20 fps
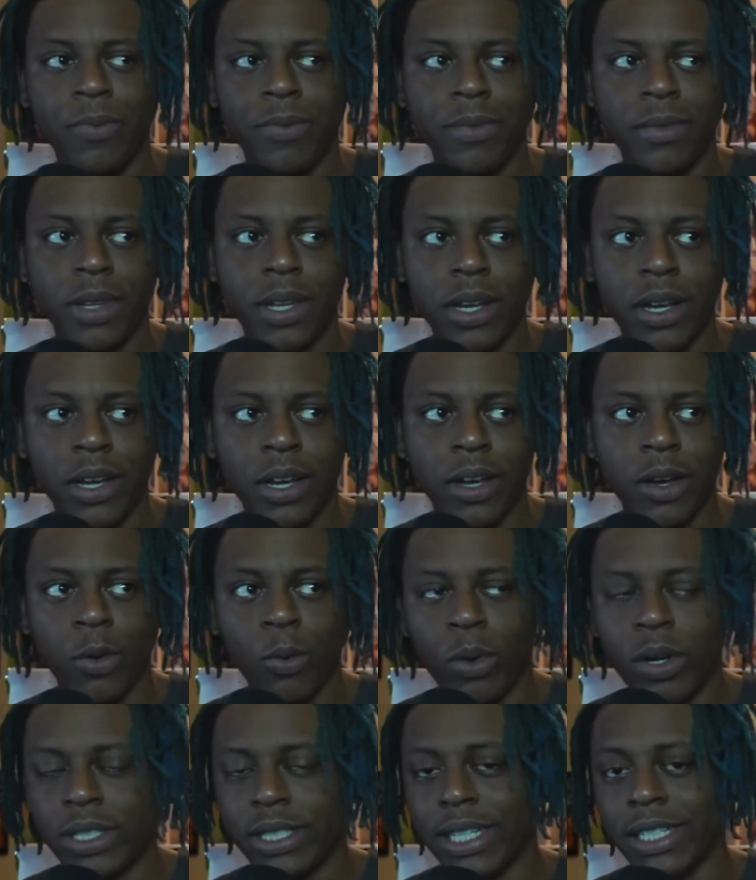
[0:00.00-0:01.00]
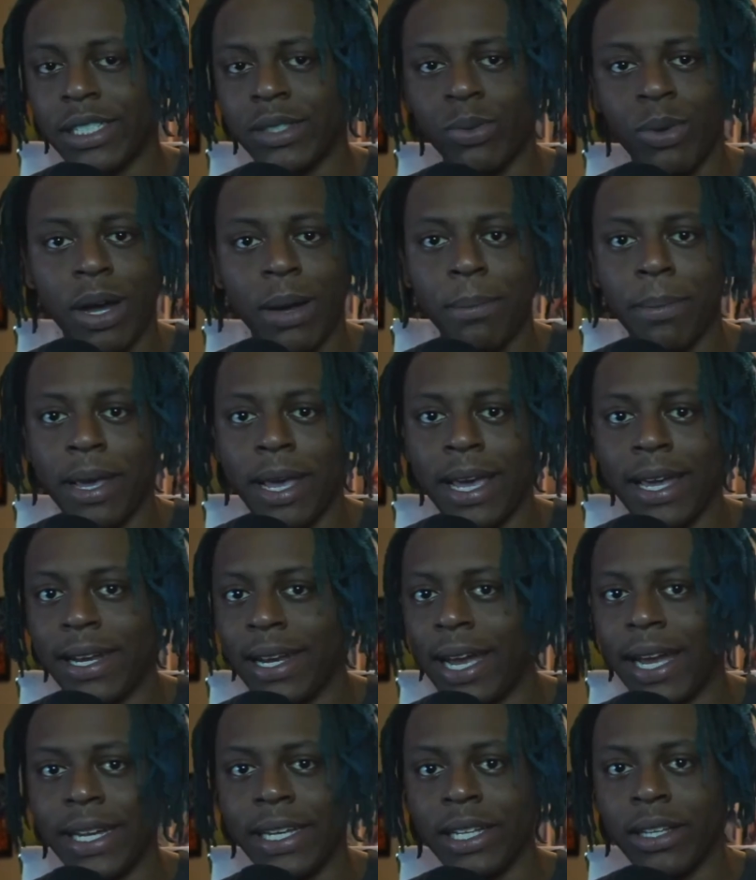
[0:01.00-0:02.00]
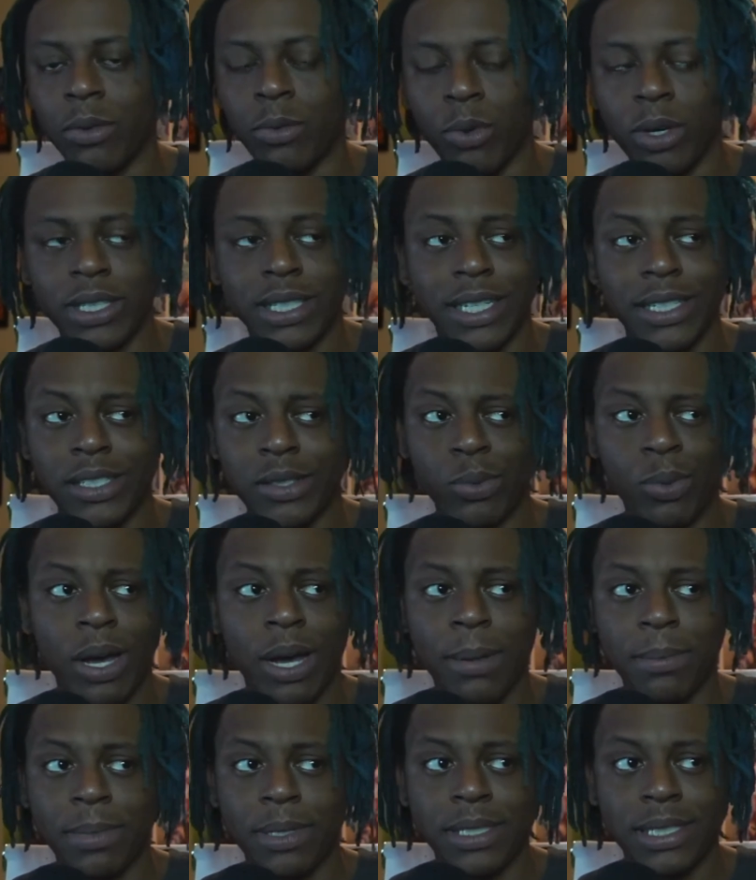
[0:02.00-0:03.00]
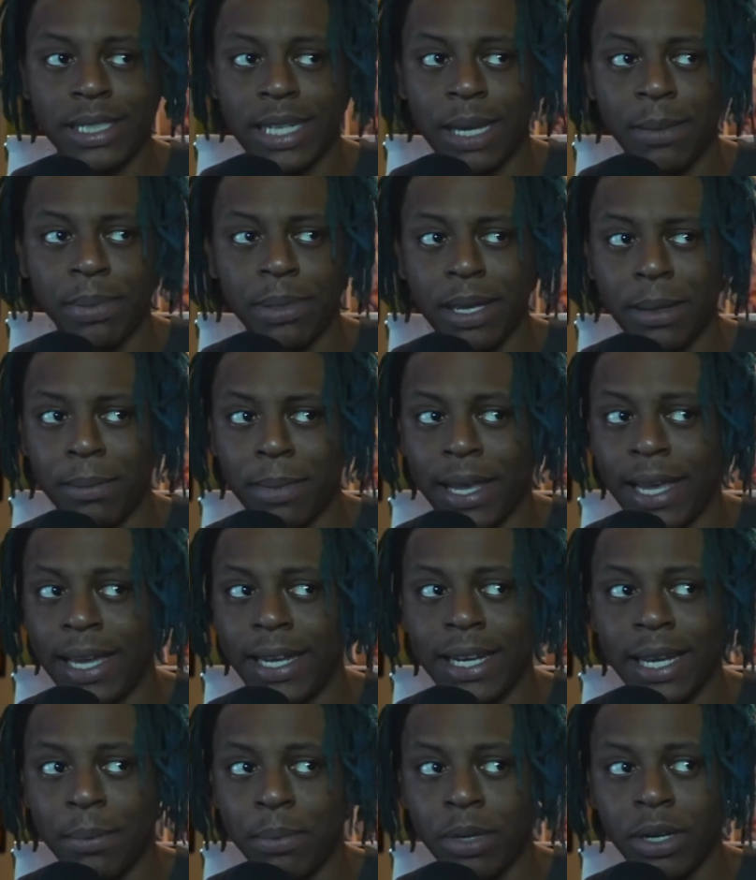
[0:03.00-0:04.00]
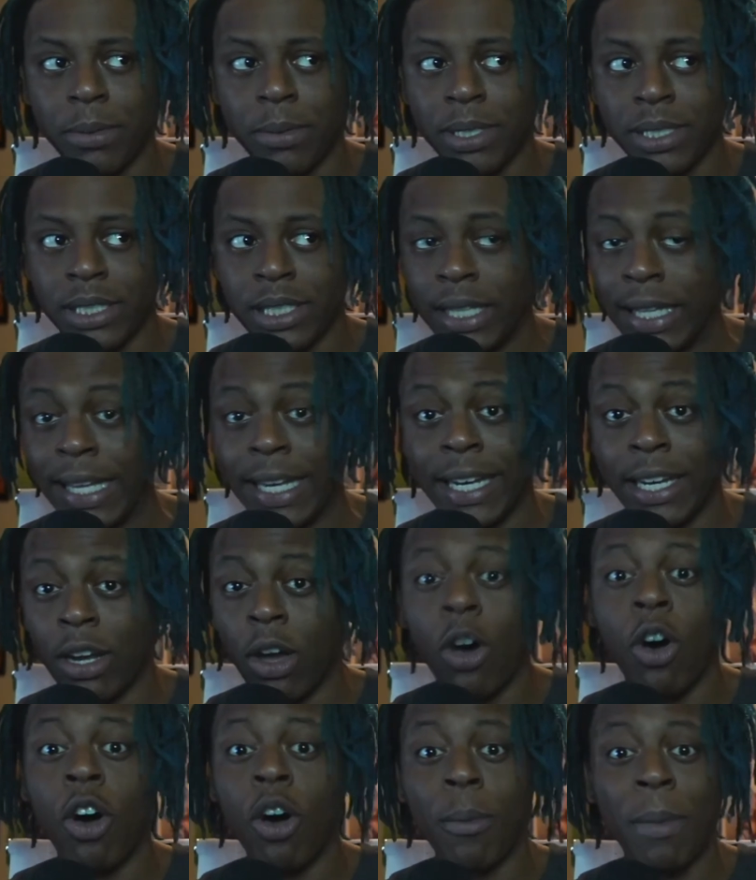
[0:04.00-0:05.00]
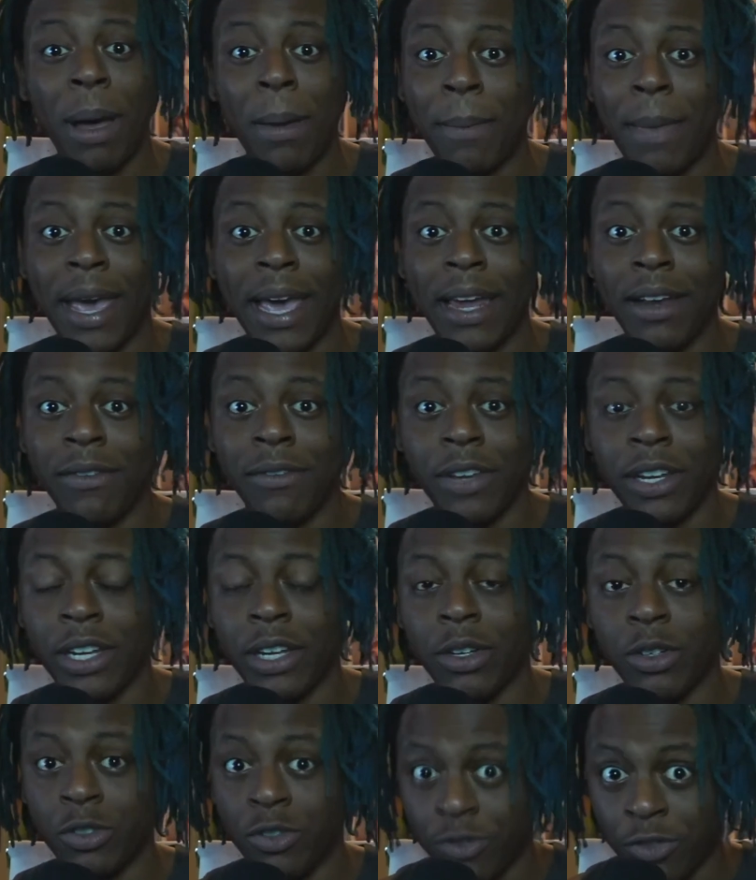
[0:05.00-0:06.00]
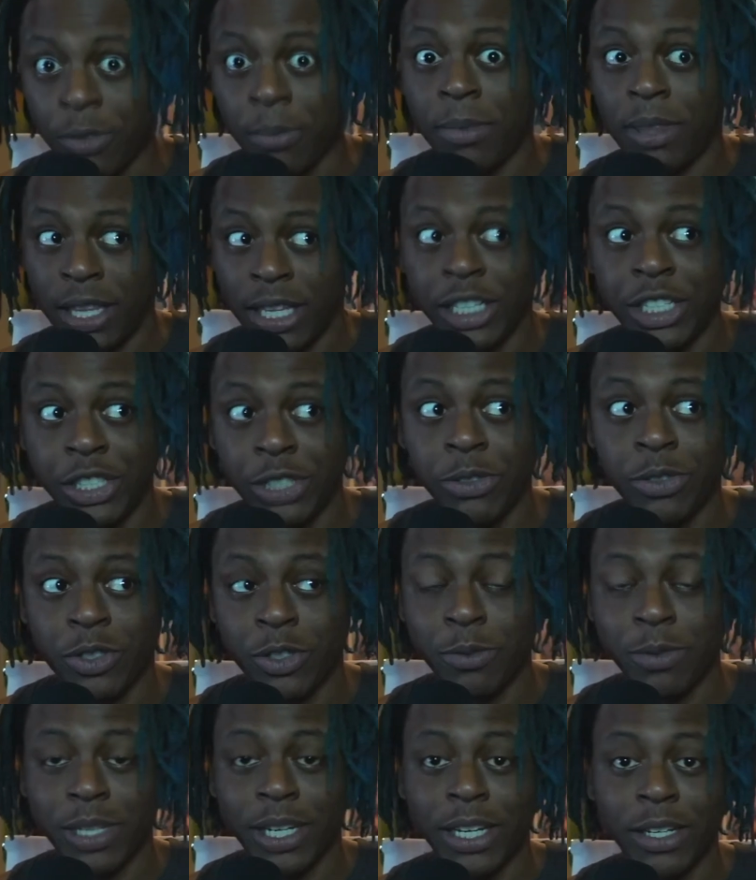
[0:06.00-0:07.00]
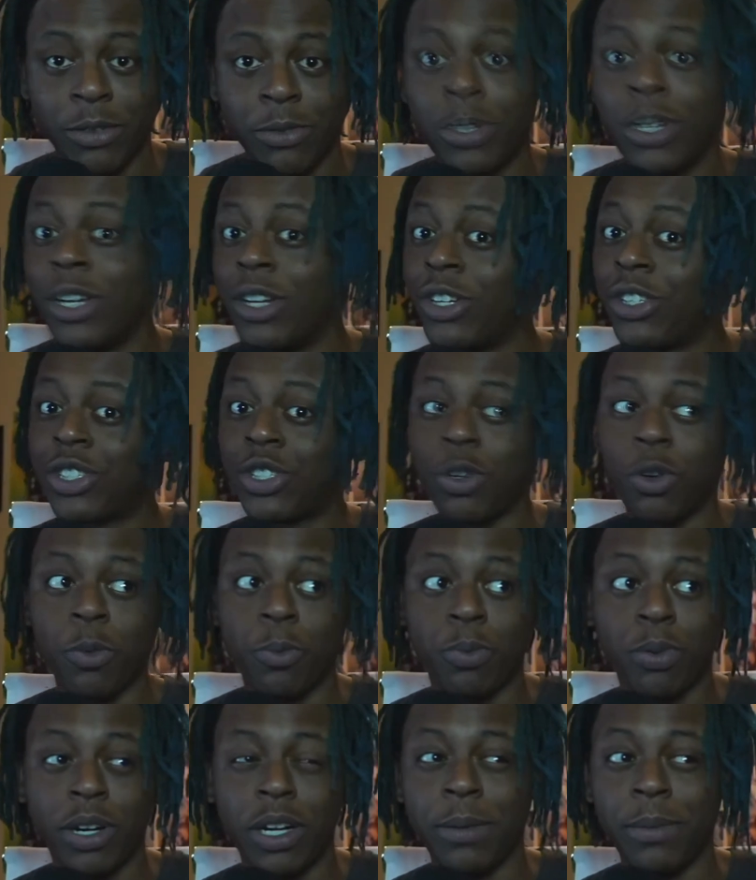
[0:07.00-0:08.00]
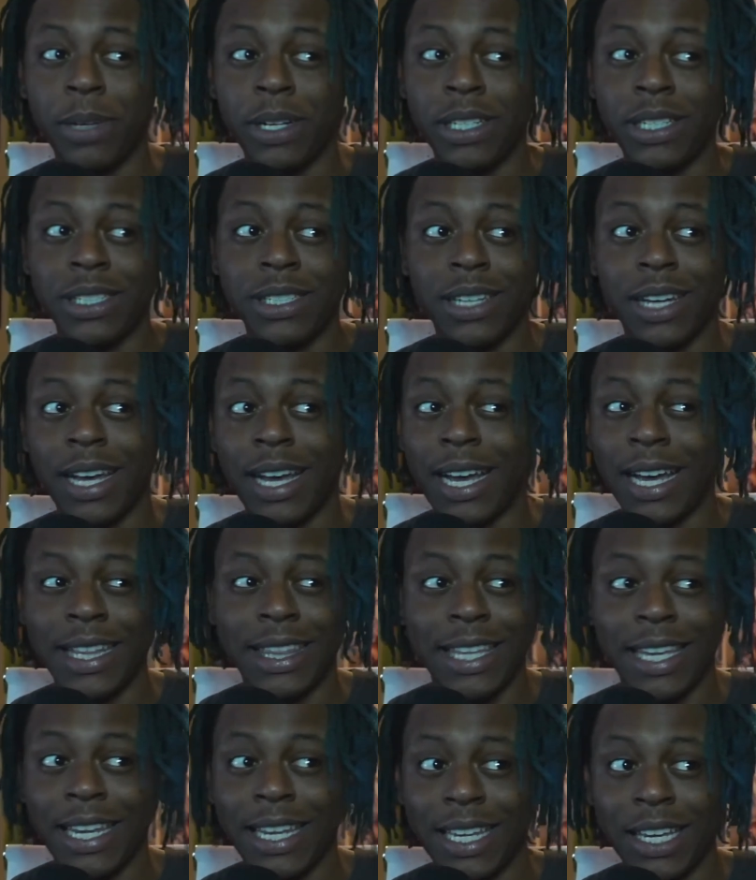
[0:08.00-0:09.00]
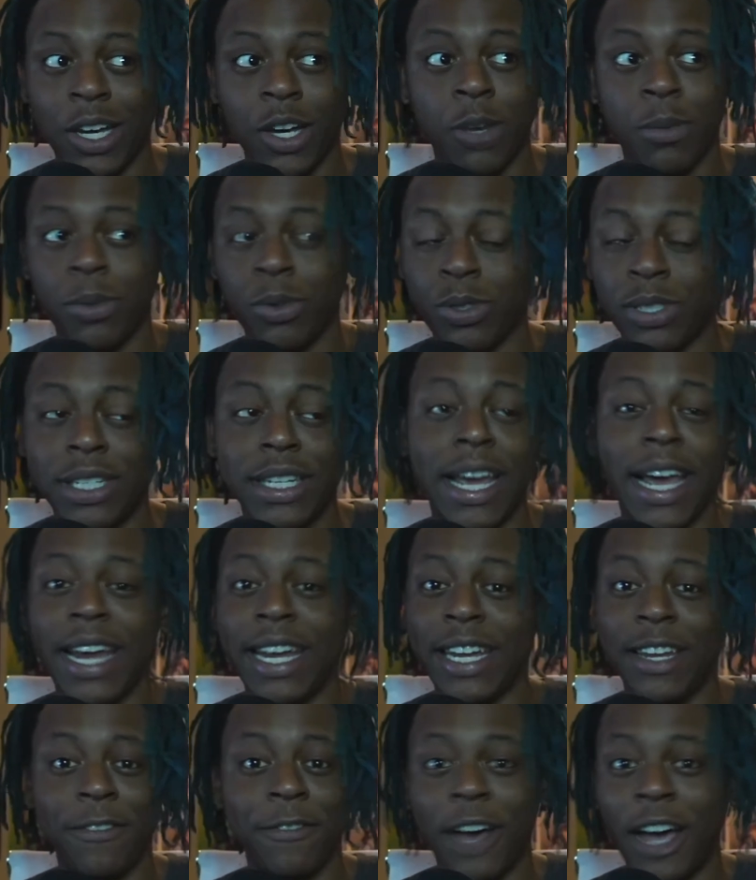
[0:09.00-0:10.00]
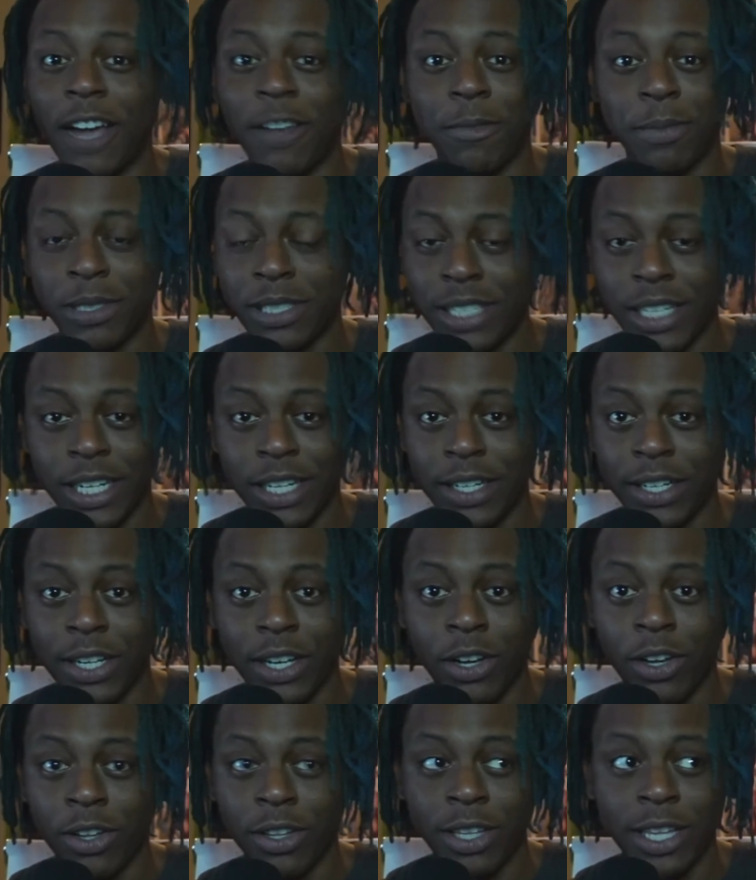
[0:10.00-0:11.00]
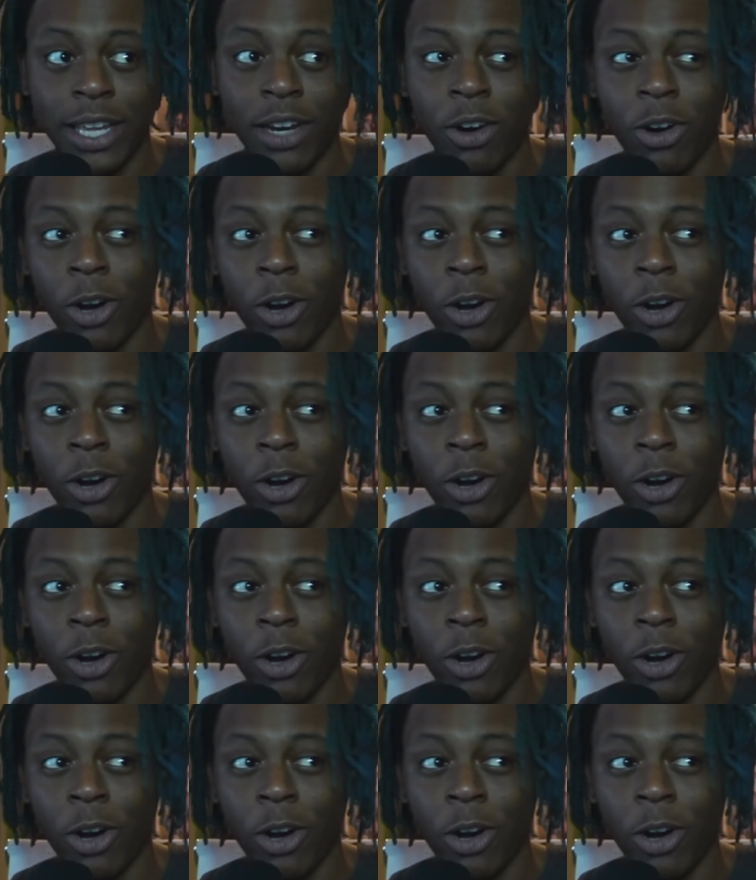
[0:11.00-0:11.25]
Once I swapped Madden, once I swapped to stop playing Madden, I pretty much deleted all my Madden videos from this YouTube channel. So pretty much, I think almost 95% of y'all that are